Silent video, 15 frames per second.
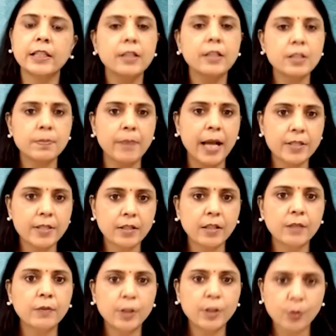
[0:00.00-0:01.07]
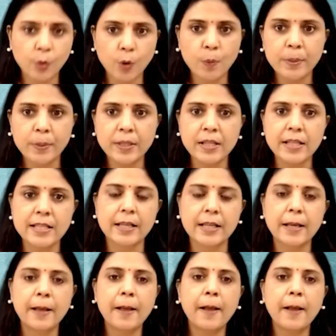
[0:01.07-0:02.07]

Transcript: then this magical world opens.